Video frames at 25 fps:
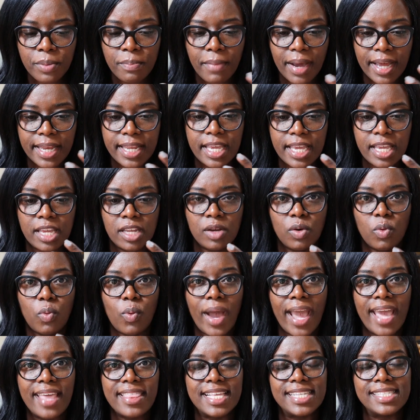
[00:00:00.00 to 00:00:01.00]
your money in a
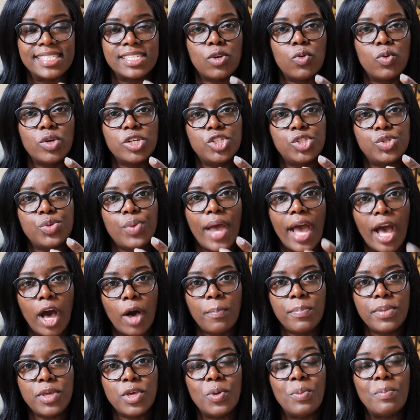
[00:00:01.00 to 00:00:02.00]
way that's going to
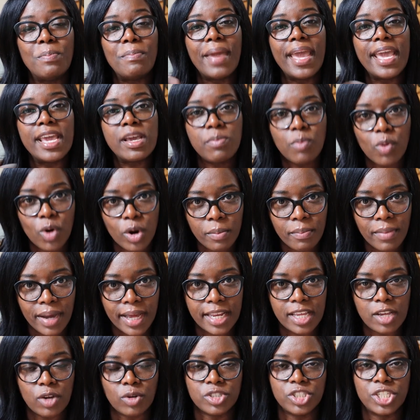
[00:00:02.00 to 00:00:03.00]
help you make more
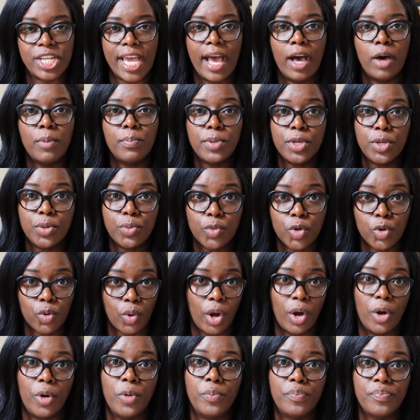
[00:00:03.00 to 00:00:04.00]
money or to help you
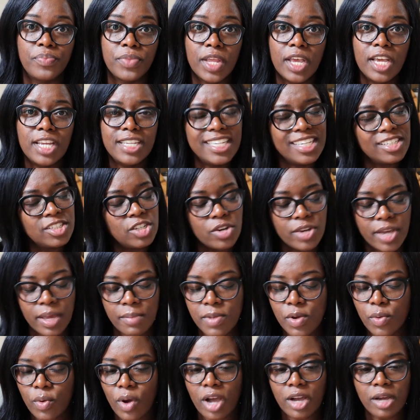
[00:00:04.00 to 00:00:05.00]
grow. Now, don't
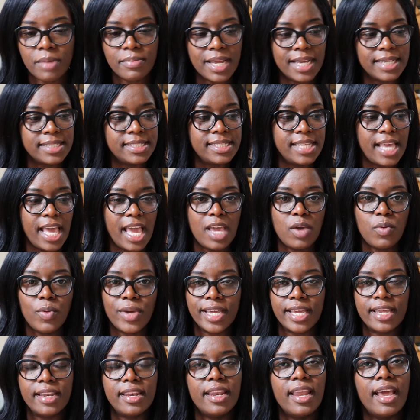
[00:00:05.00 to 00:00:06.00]
get me wrong, I'm not saying
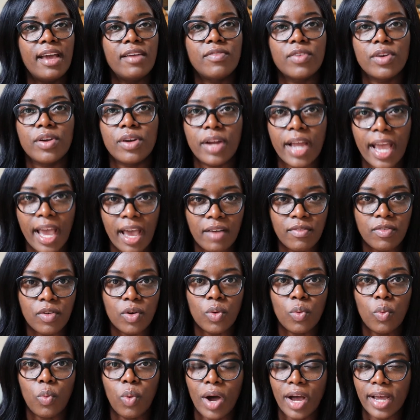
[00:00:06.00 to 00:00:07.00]
we can never
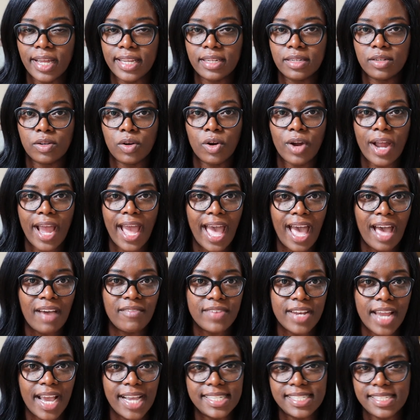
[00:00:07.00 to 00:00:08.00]
ever want or
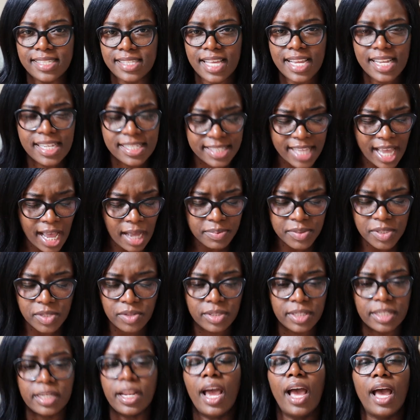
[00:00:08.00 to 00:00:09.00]
have nice things.
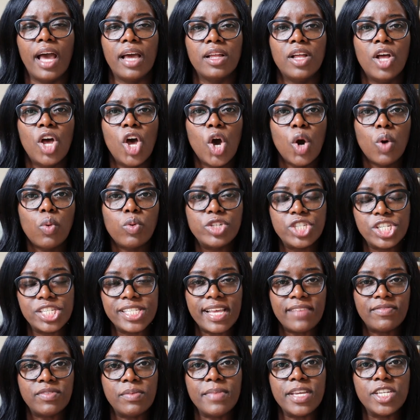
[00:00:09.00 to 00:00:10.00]
Absolutely not. We
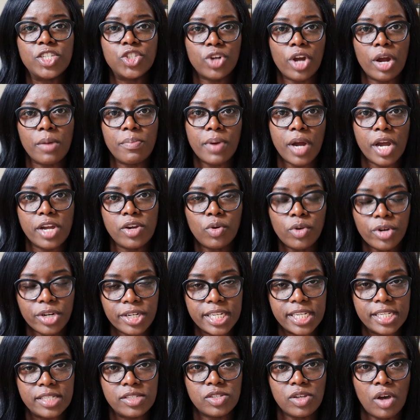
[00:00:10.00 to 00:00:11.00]
just have to make sure our
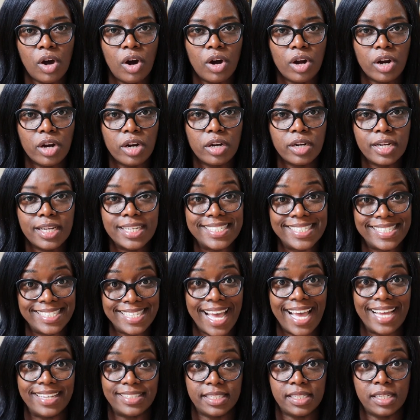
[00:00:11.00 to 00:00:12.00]
priorities are
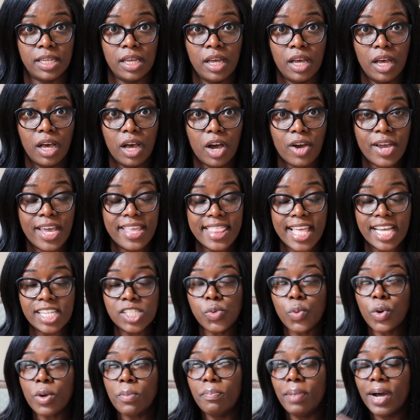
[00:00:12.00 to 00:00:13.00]
set. Okay,
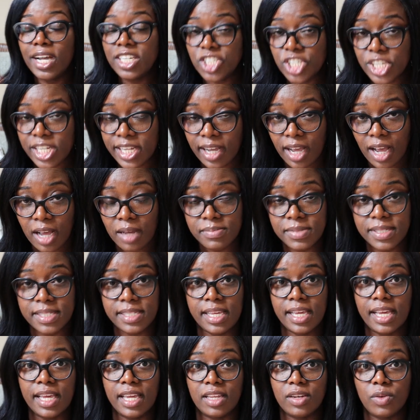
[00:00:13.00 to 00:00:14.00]
that's where budgeting
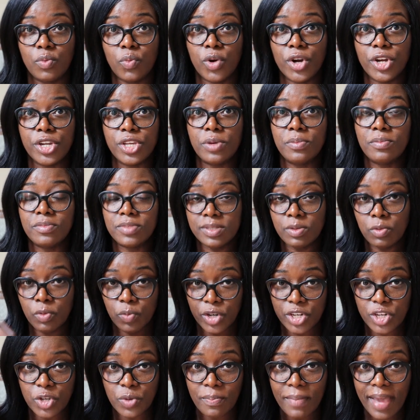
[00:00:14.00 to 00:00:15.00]
comes in, where you
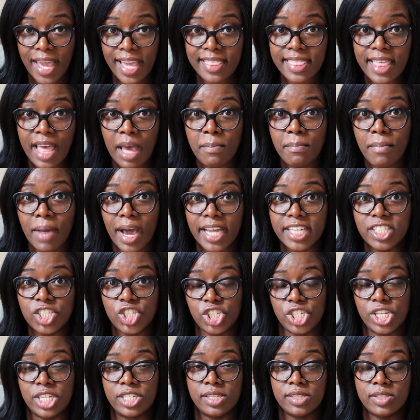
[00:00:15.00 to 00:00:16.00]
when you make that
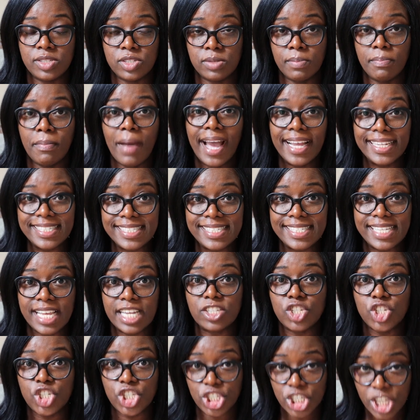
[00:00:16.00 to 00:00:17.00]
mind sh
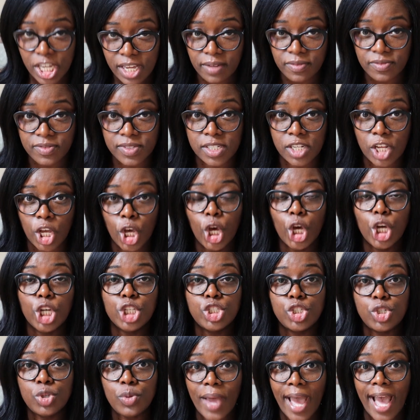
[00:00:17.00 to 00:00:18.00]
mindset shift
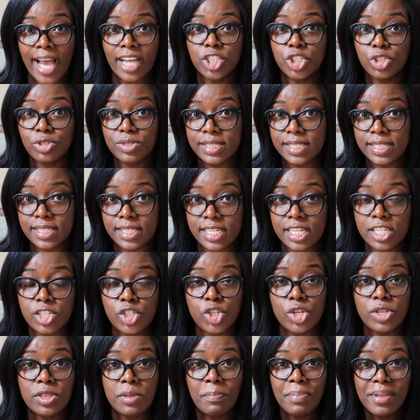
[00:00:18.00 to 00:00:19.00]
to actually
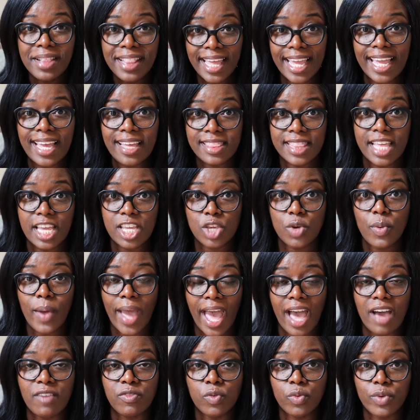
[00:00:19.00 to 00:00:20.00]
stick to the plan that you
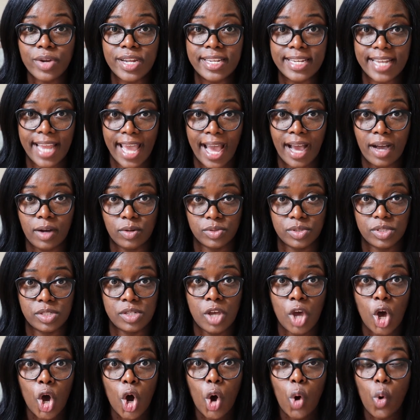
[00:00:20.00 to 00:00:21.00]
have written
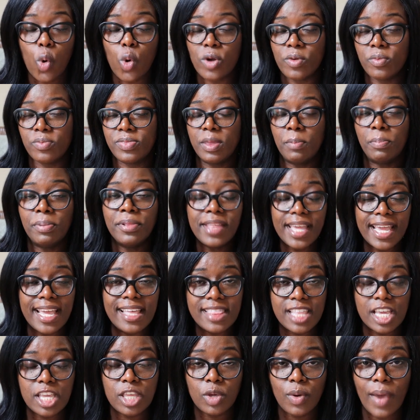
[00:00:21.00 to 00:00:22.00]
out or the
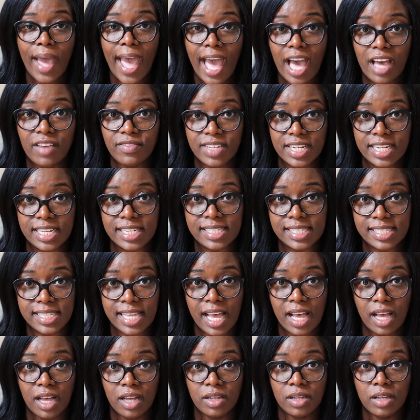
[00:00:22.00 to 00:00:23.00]
plan that you have in
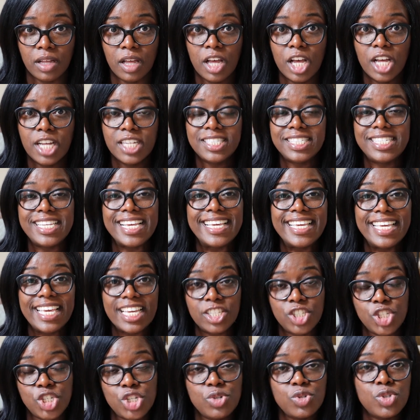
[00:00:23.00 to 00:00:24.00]
Excel to
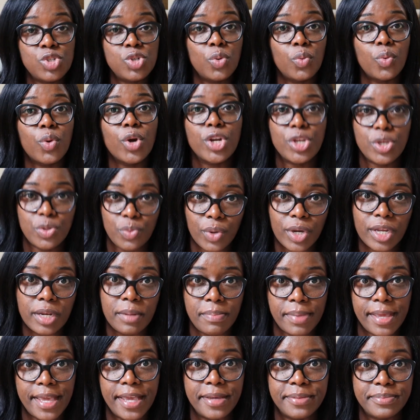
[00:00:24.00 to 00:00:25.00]
get you to where you
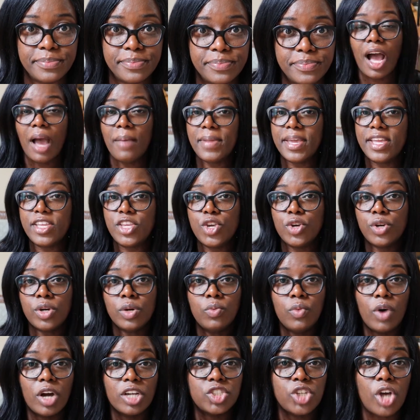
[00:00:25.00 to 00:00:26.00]
wanna be. I mean, you
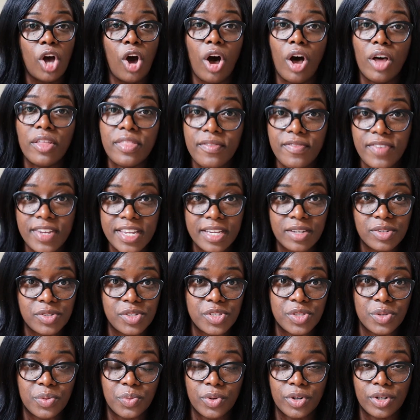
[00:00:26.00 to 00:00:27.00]
can watch all the
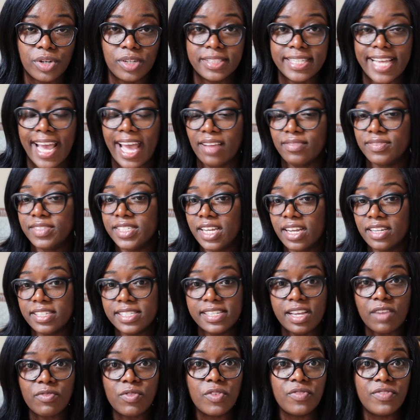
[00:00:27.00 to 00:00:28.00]
videos in the world. I have
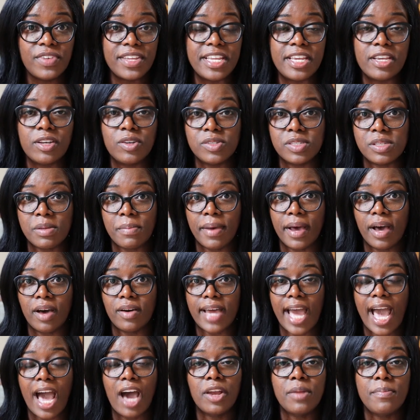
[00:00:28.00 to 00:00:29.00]
several videos
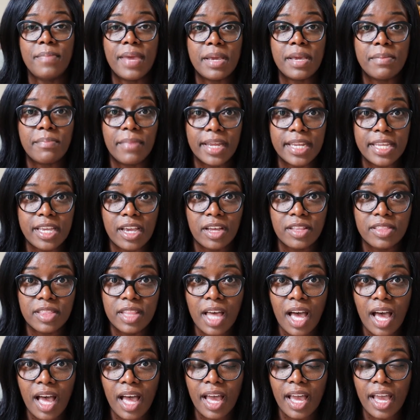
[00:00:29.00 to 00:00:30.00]
about how to make money
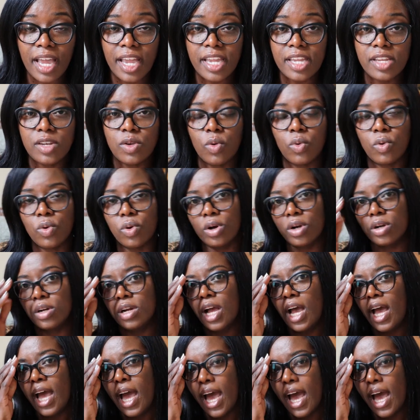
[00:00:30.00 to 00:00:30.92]
online or